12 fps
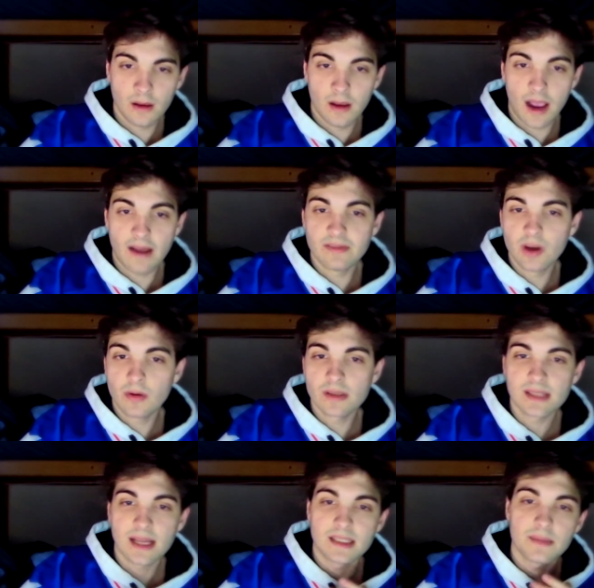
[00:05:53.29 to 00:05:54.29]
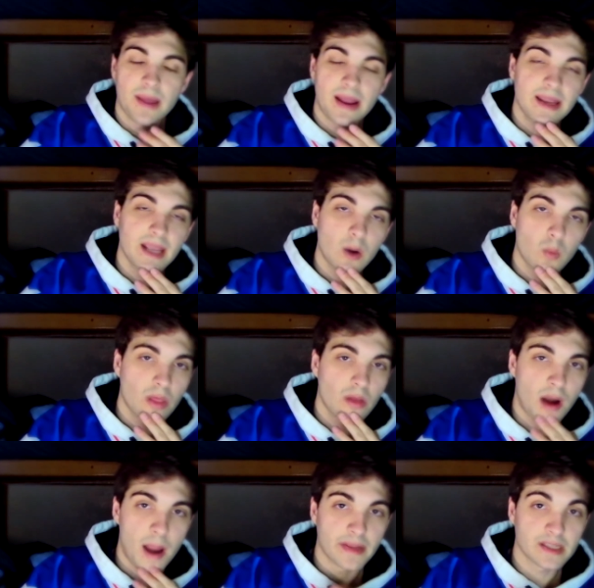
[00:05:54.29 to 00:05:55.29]
I've noticed that depending on whether
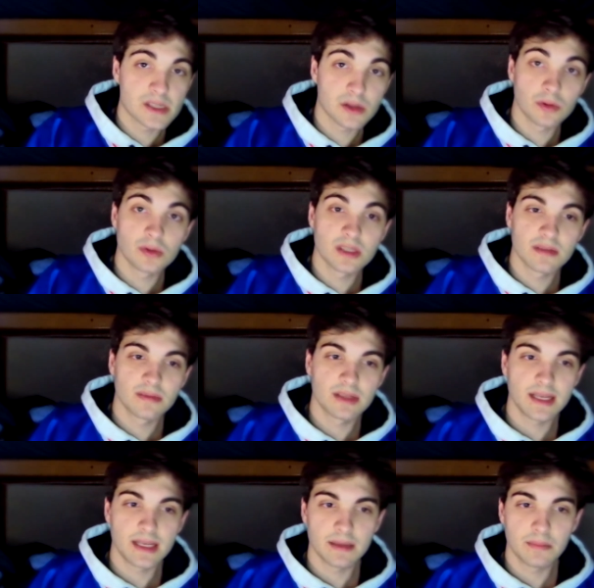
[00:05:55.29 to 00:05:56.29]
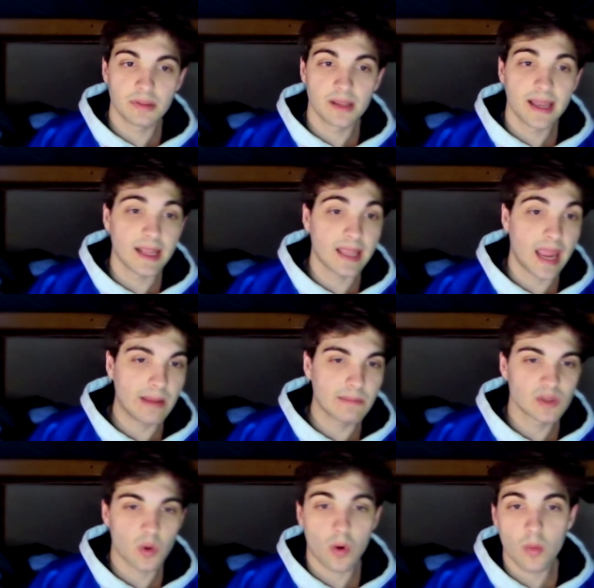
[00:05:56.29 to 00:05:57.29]
I'm exclusively playing
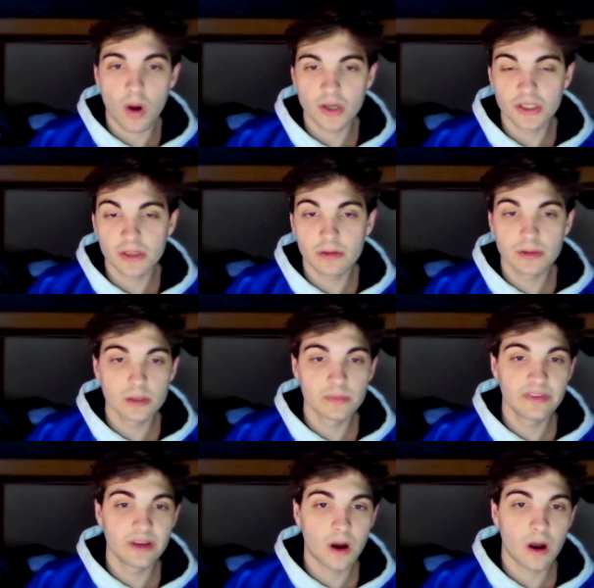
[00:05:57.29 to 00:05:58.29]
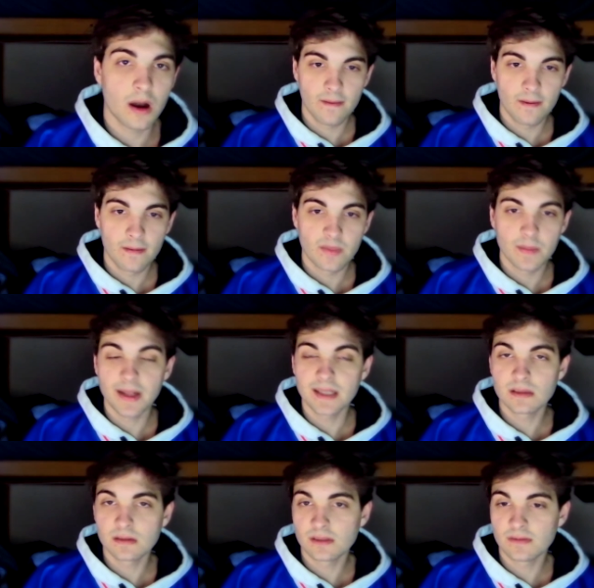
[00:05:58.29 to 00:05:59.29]
games or watching YouTube VR, the
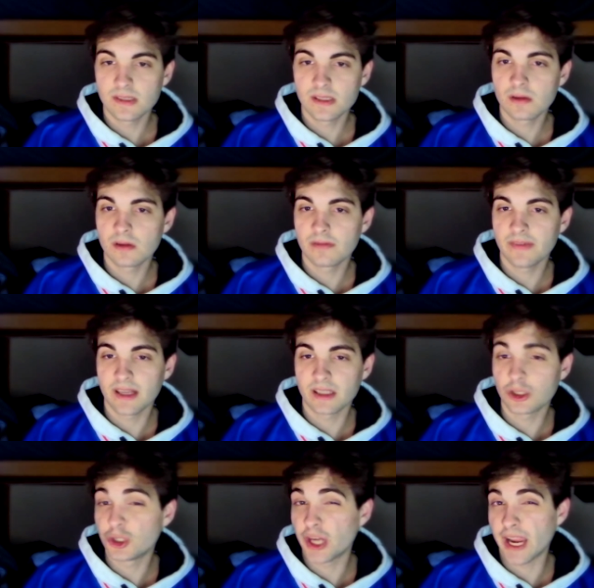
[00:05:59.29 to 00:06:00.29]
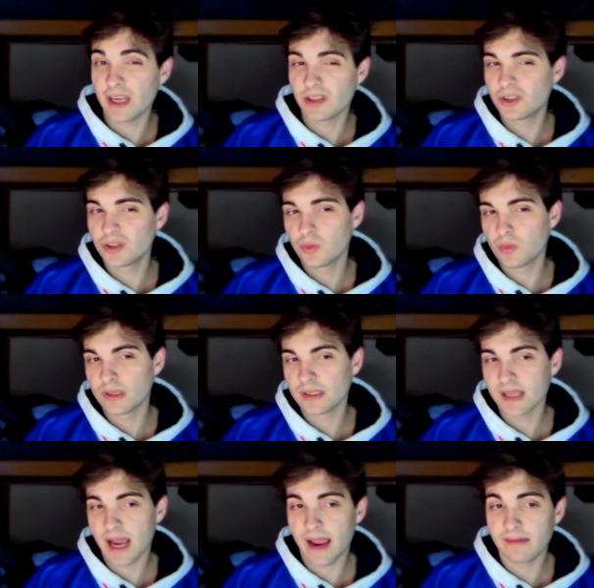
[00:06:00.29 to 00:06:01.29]
mental and physical effects change
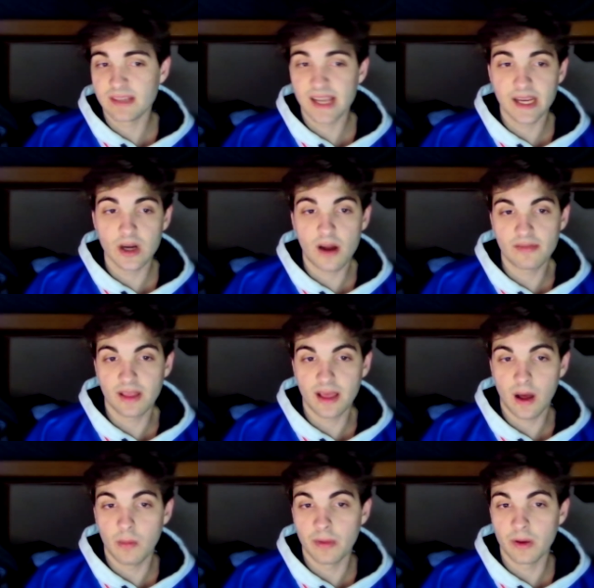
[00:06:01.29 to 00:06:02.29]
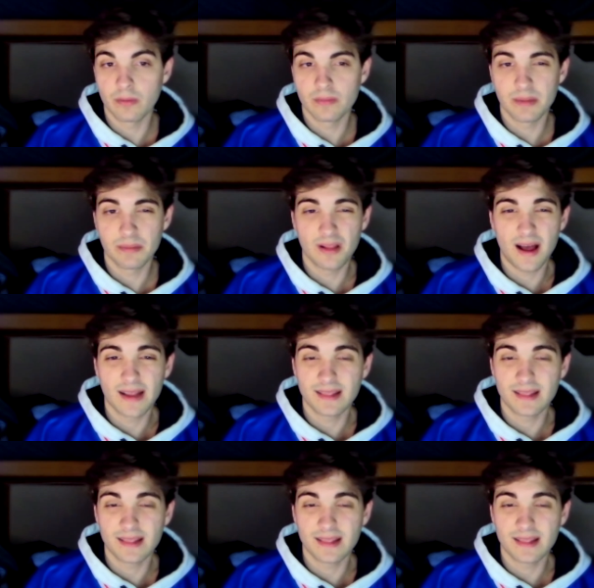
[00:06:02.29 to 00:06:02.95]
once I have taken off the helmet, implying